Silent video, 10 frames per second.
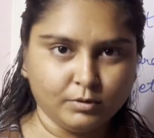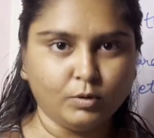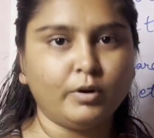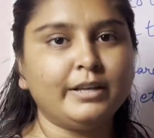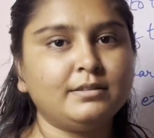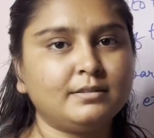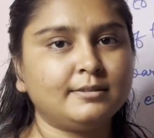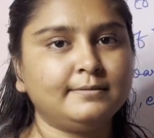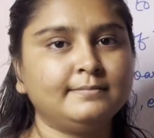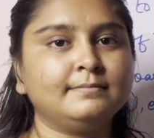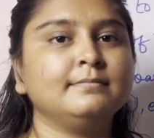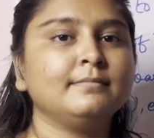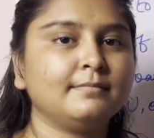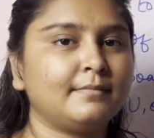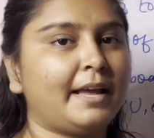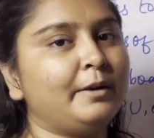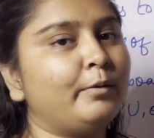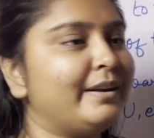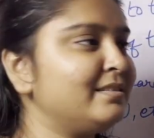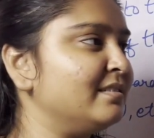OS, and
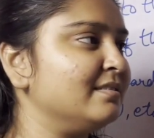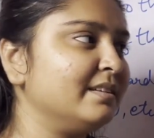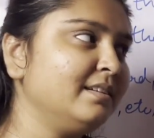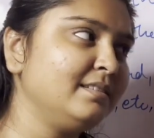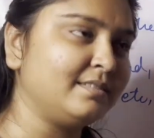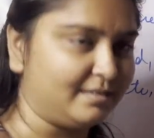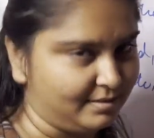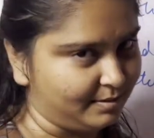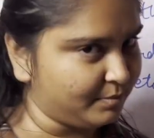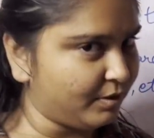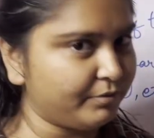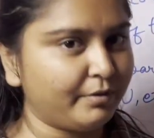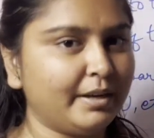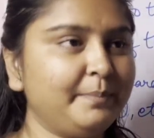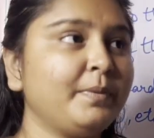OS is the system software.